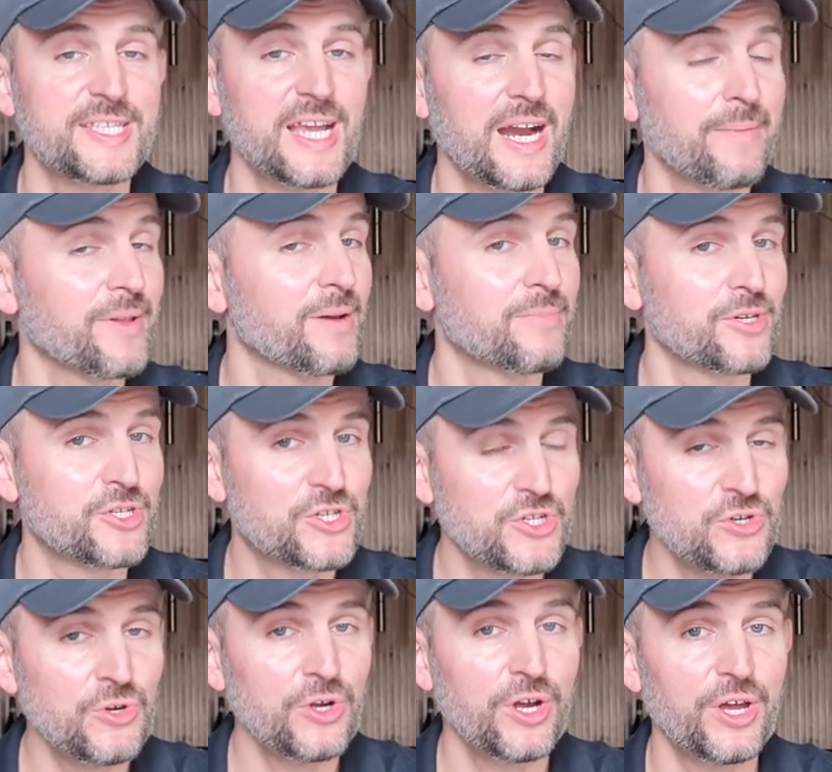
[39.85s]
term number
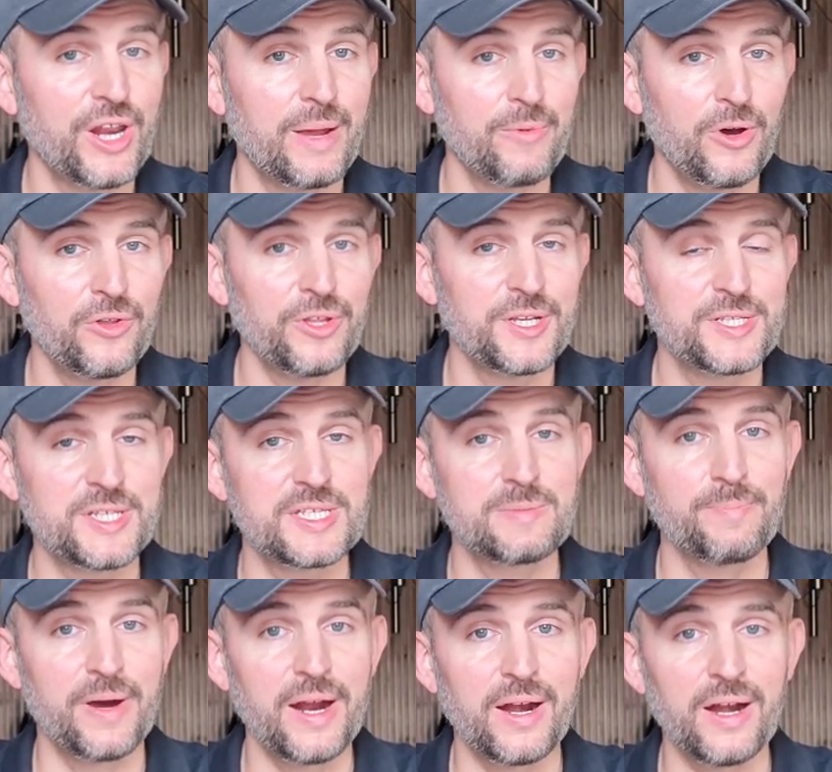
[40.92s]
two. Crémant is a
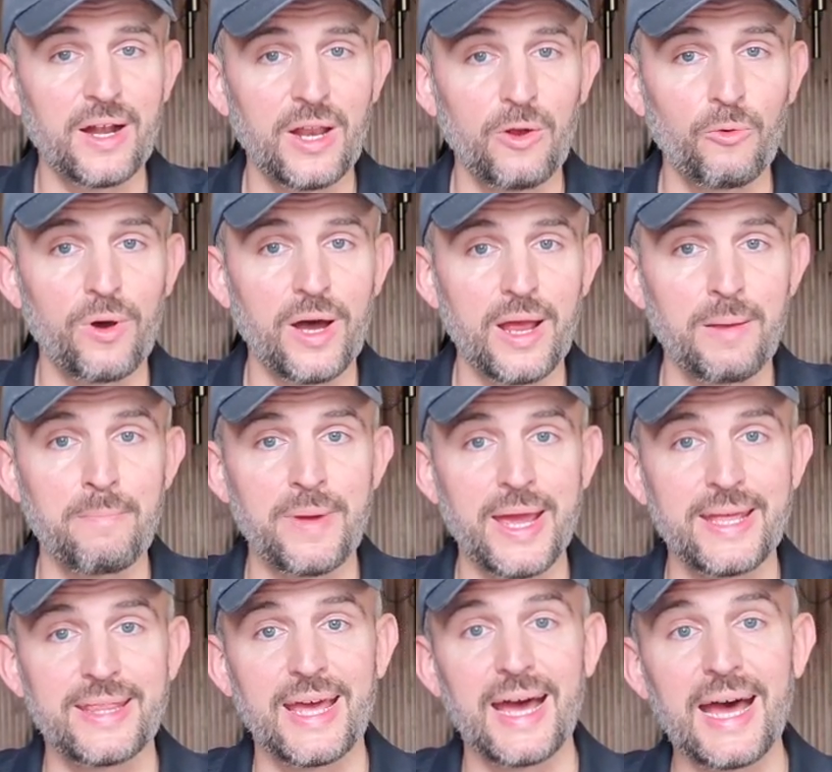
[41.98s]
sparkling wine
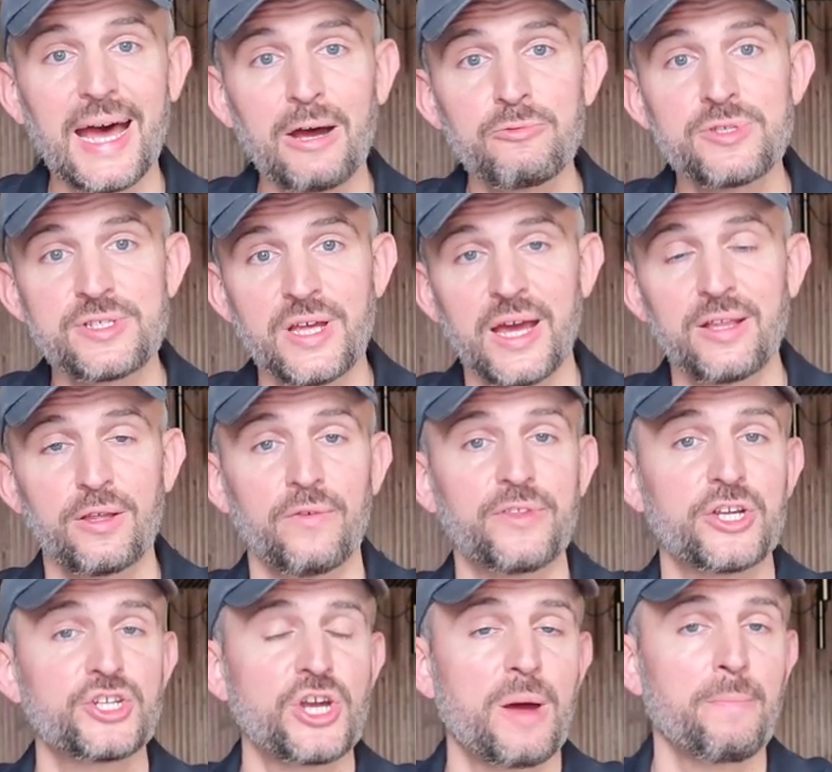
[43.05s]
made outside of
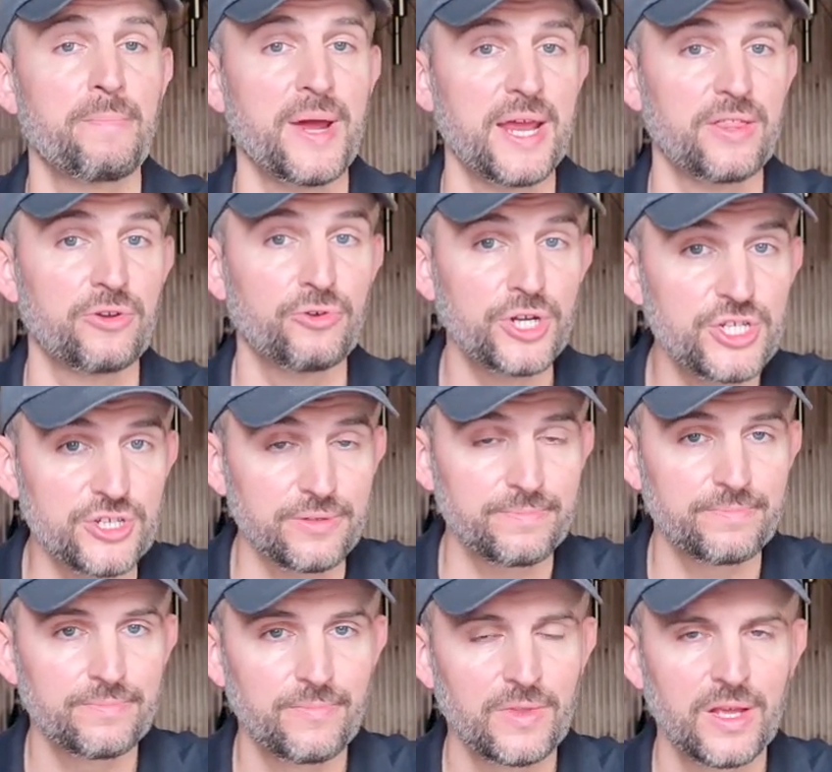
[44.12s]
the Champagne region.
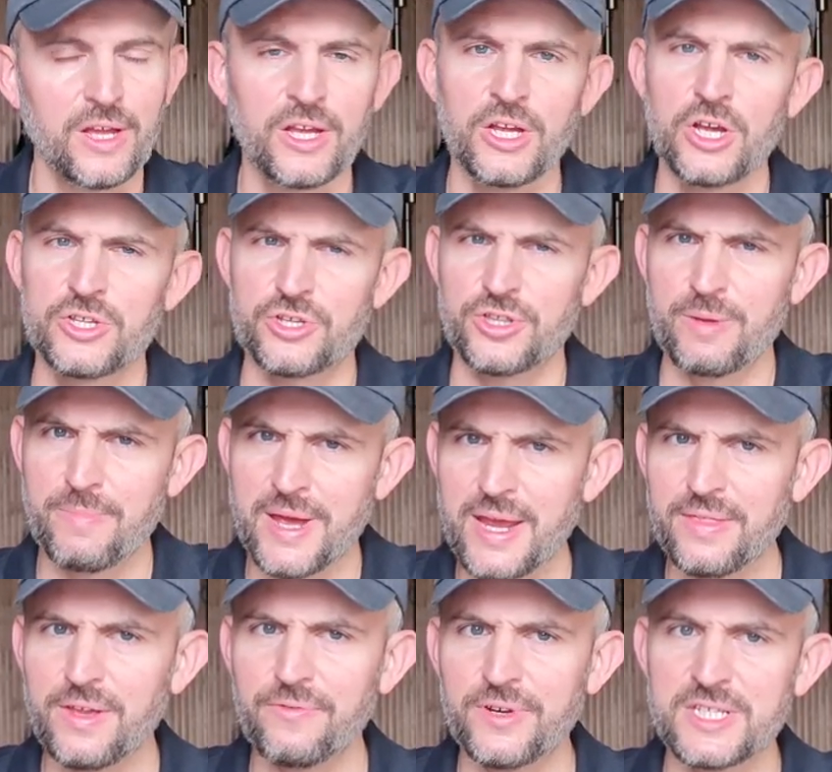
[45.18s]
So the
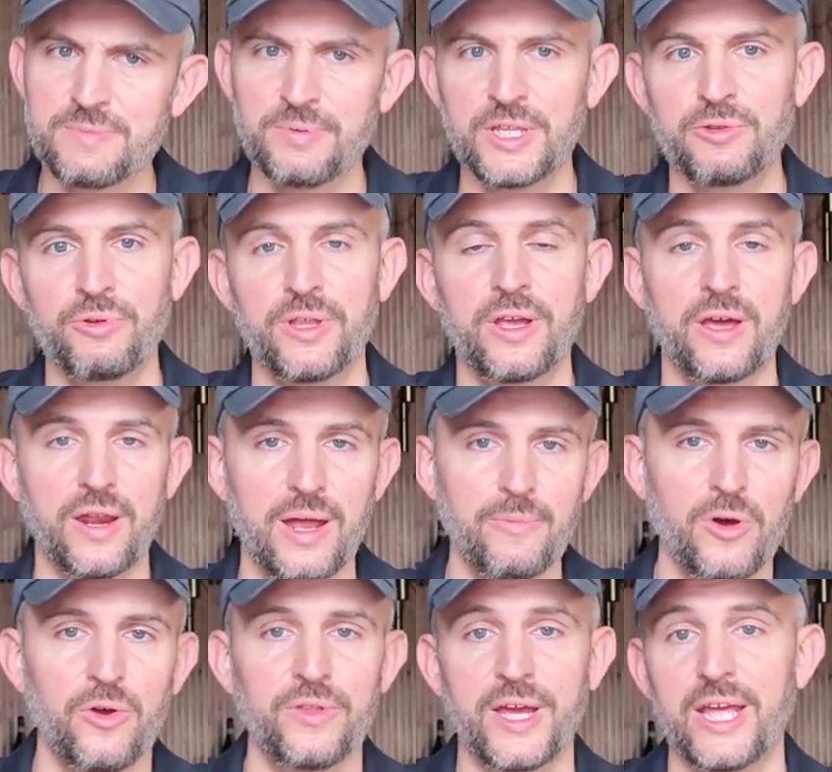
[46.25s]
main difference between
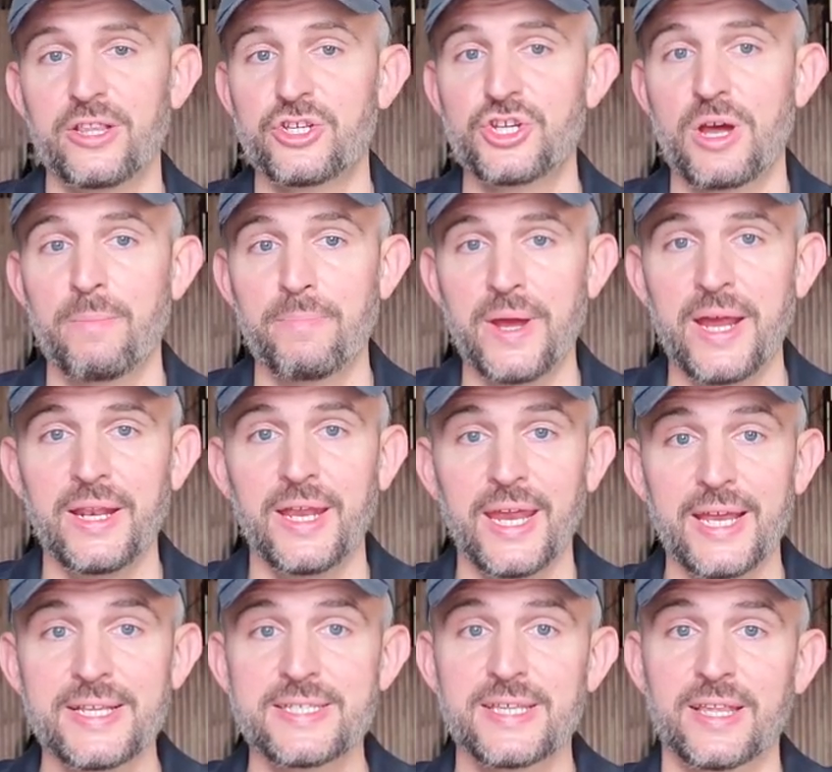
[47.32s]
Crémant and Champagne
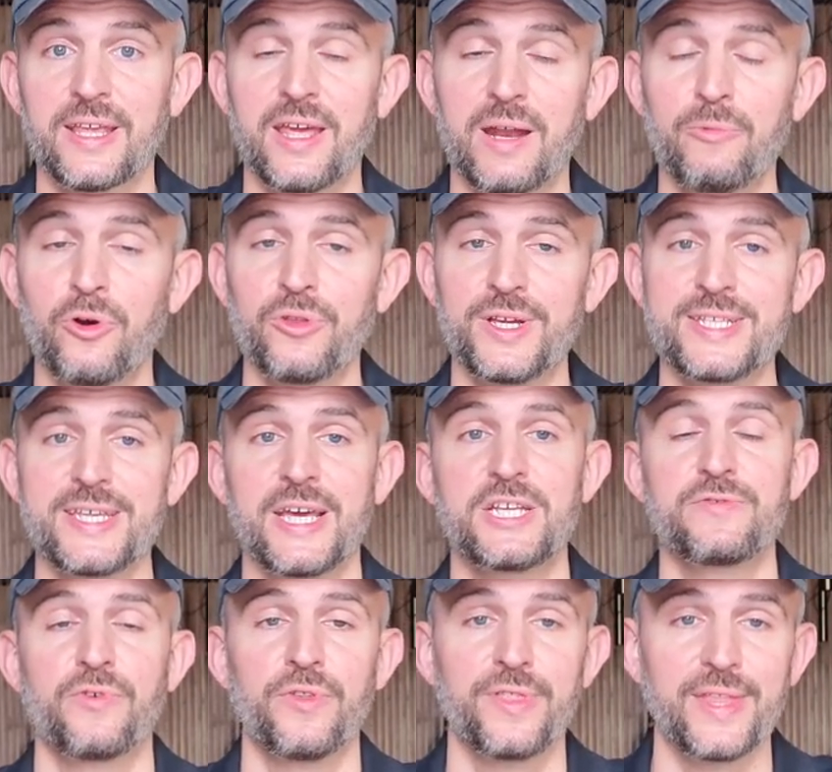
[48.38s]
is that Crémant is
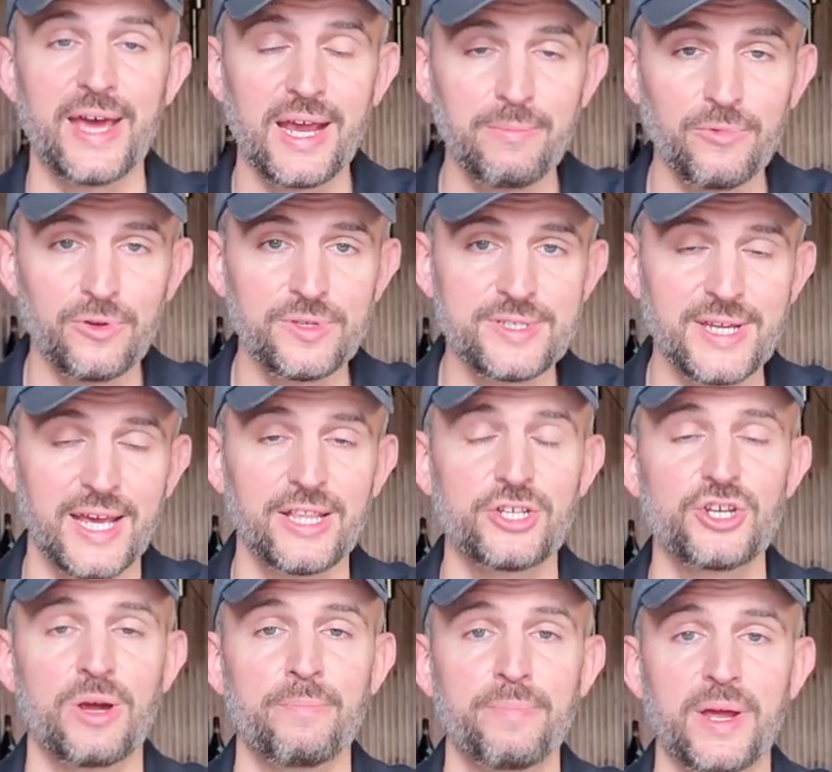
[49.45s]
aged for 9 months and
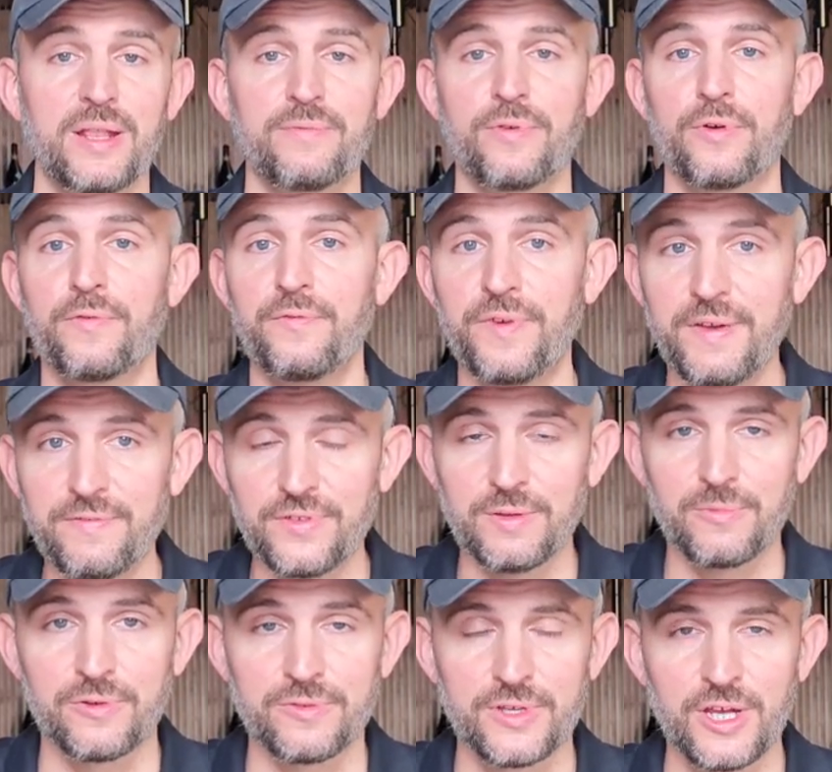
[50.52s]
Champagne for
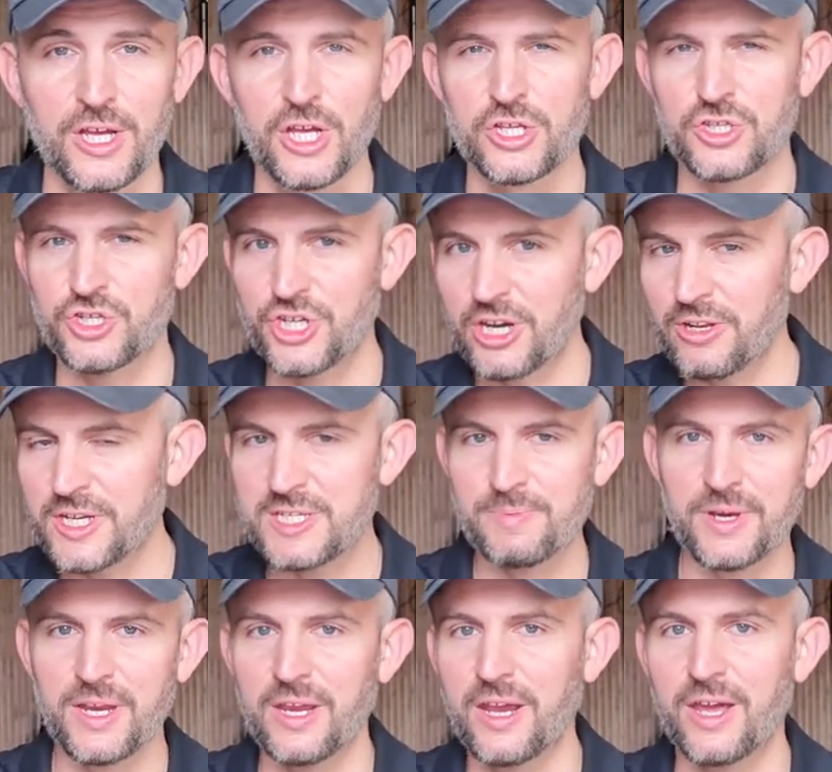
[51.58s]
15 months. So generally
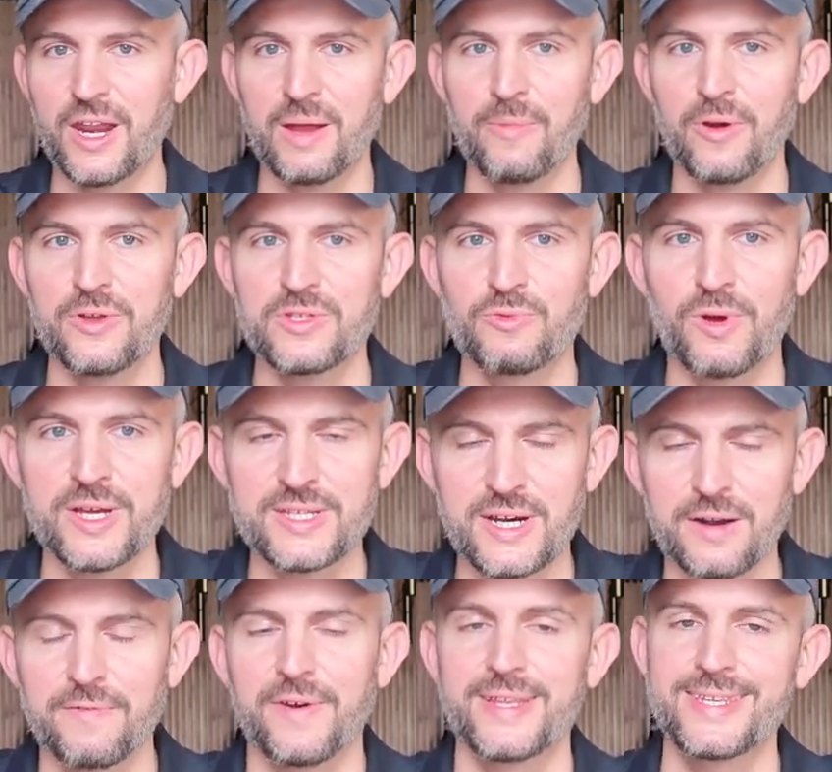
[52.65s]
speaking, Crémant's wines
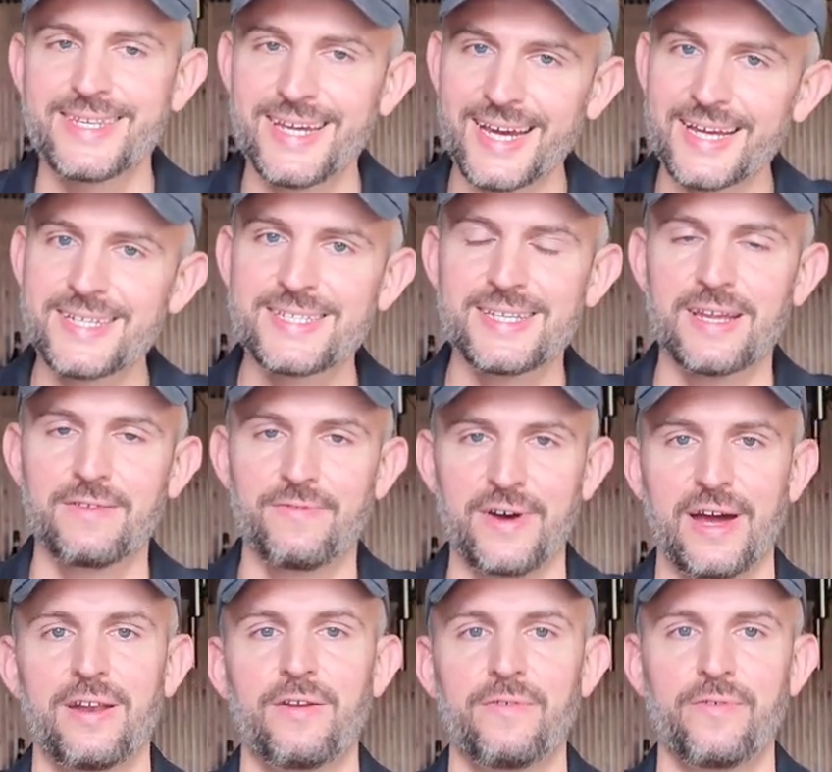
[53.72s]
are a fantastic
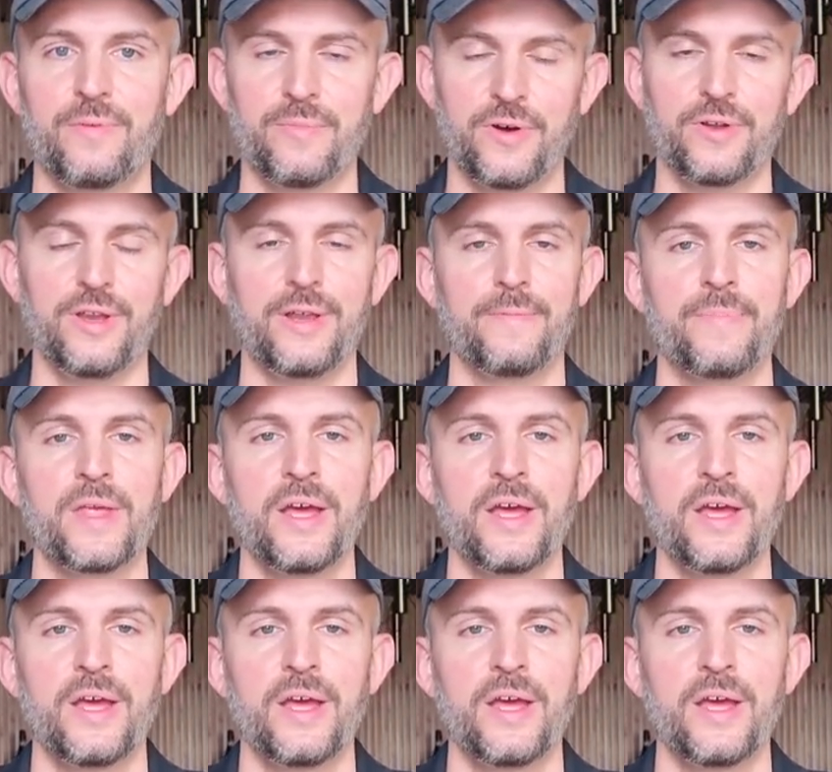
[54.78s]
value for money.